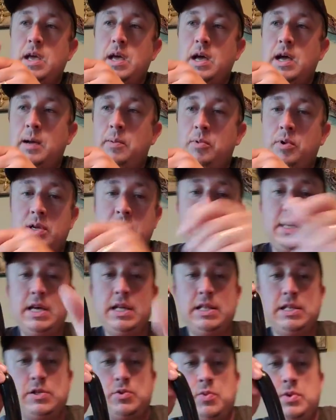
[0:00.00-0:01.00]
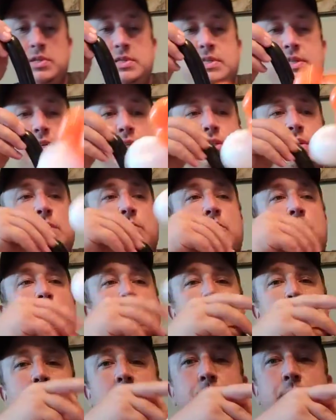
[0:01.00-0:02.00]
Now I'm going to take this 160, I'm going
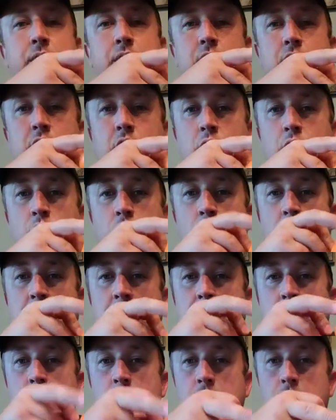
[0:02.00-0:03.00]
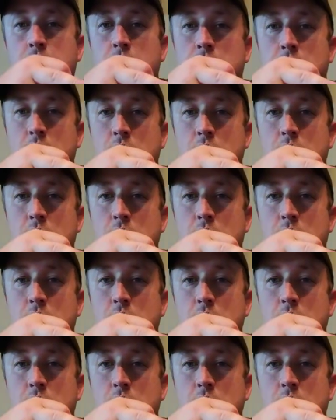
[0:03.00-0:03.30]
to wrap it around